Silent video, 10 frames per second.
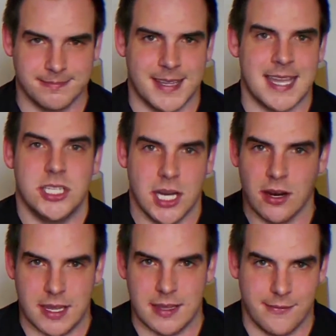
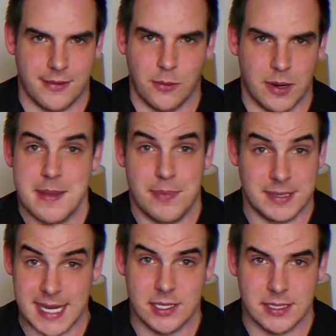concerti if you want to be
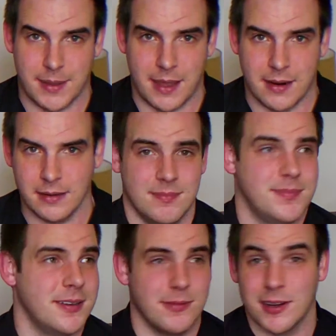pretentious about it.
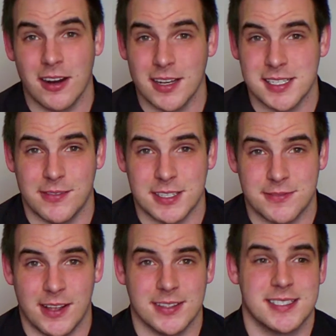But regardless of its
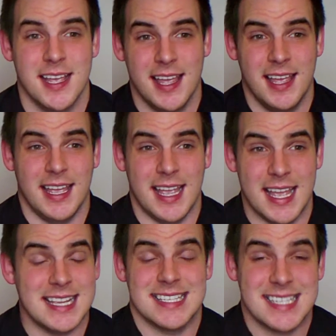faults,
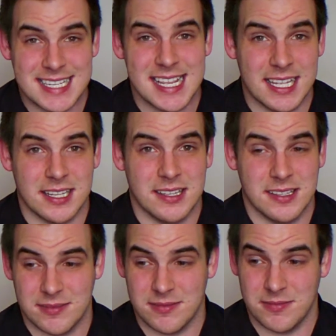it is
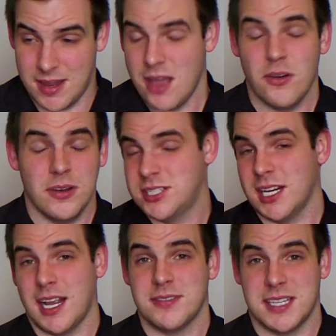still not only
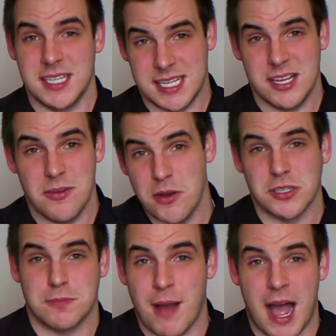Tchaikovsky's single
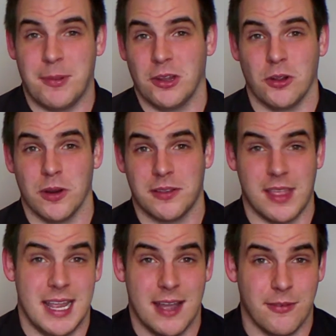most popular work
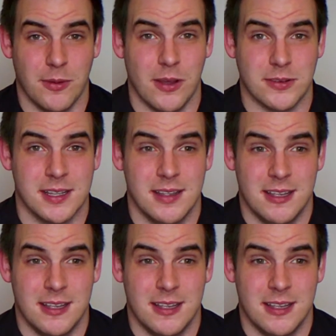that he ever wrote,